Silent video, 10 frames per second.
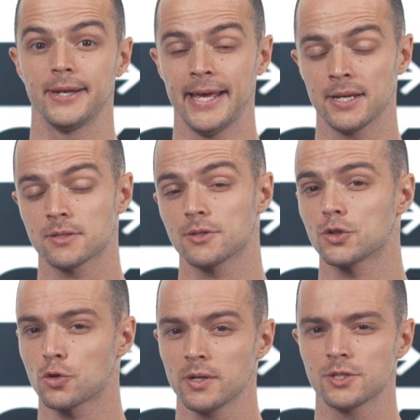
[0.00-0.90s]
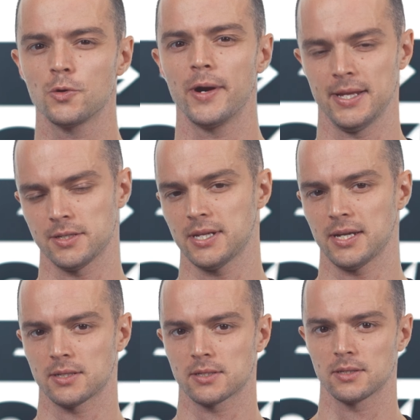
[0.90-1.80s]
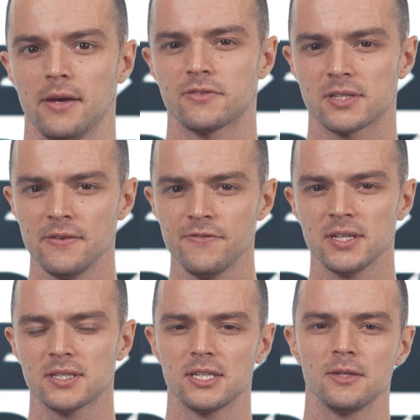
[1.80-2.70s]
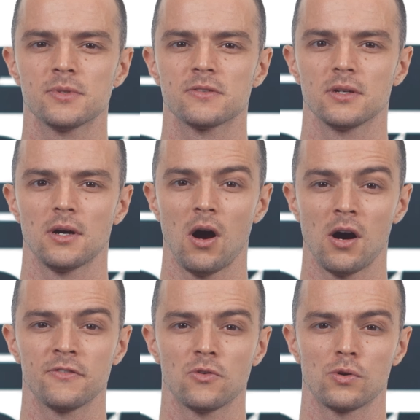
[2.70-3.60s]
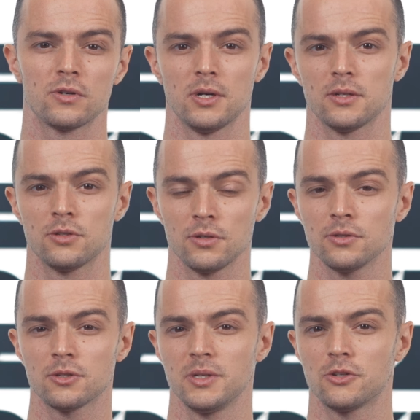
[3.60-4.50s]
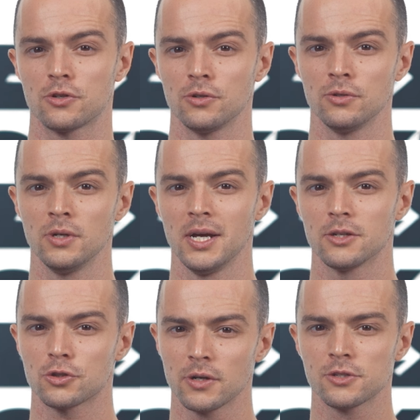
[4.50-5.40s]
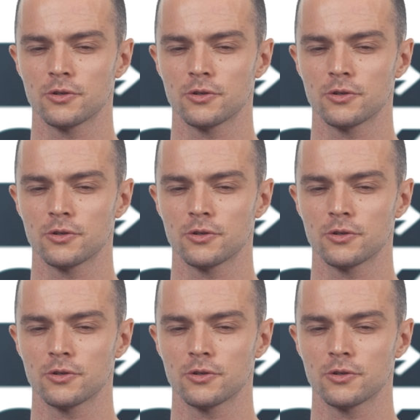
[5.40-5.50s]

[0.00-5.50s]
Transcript: Next, trust your instincts. If something seems off or uh, too good to be true, trust